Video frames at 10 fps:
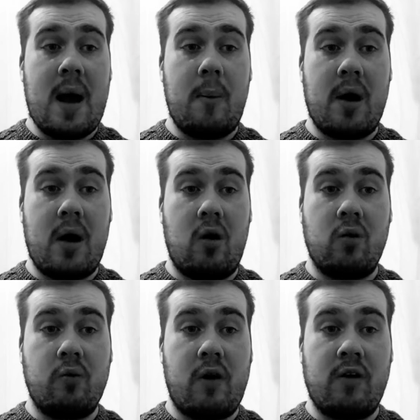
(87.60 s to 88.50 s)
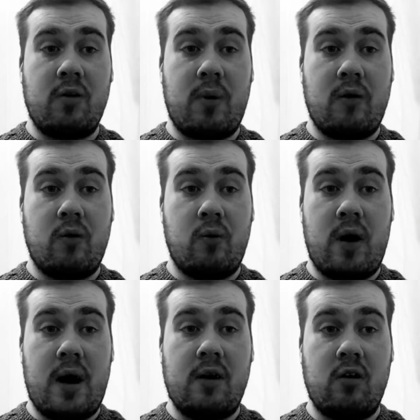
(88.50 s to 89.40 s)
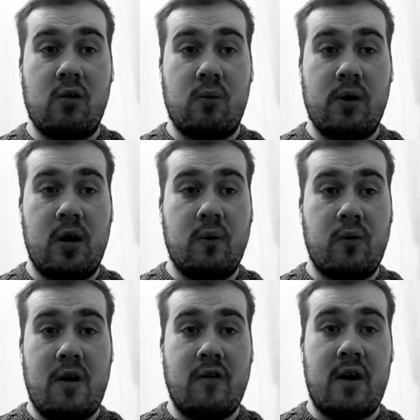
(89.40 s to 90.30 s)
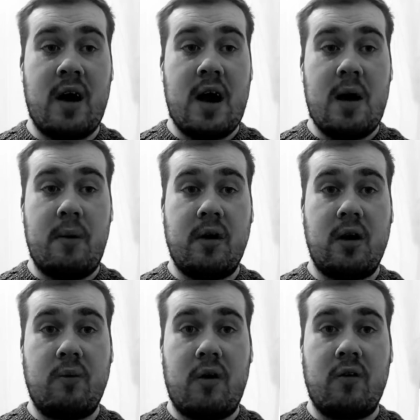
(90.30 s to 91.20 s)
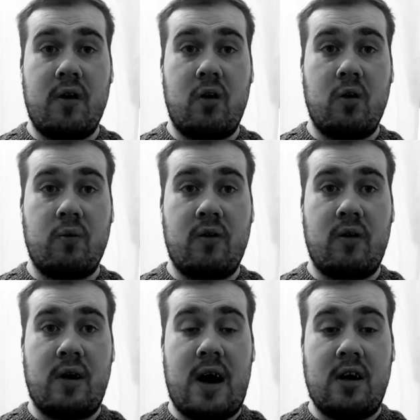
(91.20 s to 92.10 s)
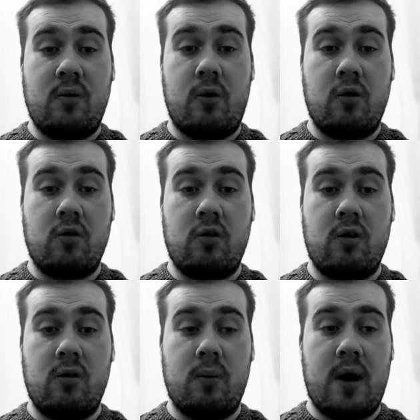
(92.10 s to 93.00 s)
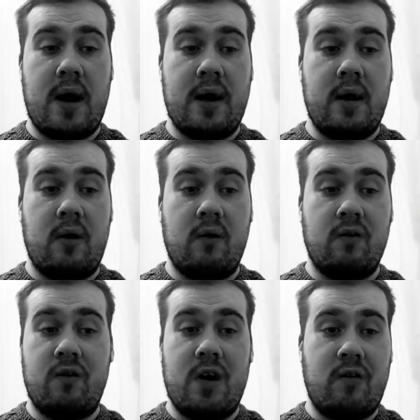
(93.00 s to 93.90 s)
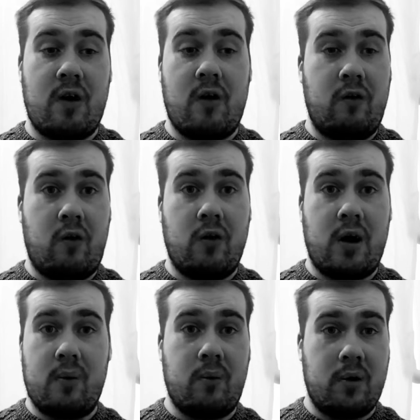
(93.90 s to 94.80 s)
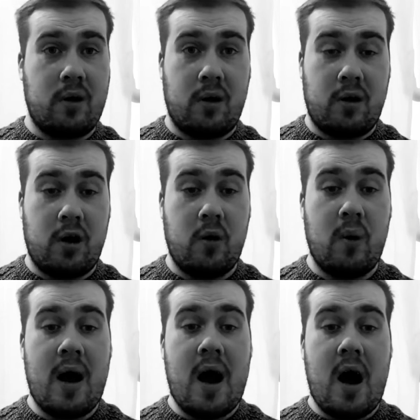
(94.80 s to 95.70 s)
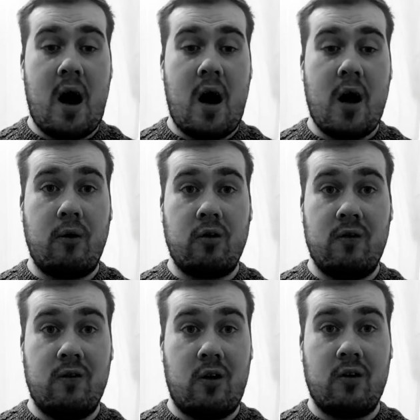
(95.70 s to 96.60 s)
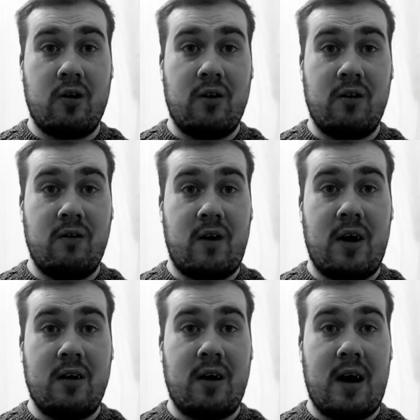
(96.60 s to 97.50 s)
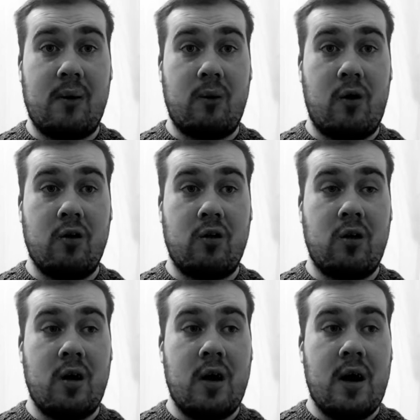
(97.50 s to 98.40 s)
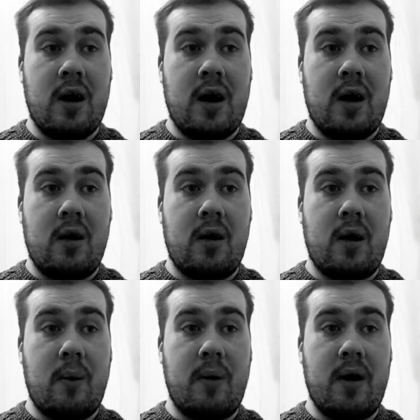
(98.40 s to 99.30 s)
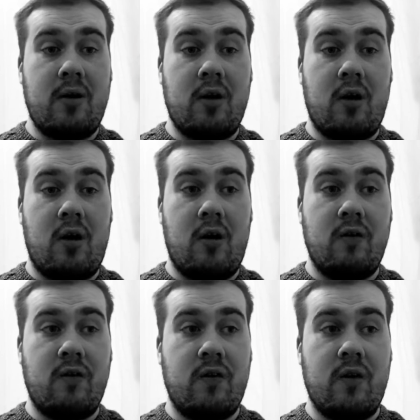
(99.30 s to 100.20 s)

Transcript: My older brother is back from work and so is my younger brother. My younger brother and older brother on the Xbox is playing on FIFA or Fortnite, one of the two. I watched some vlogs and survived and watched a bit of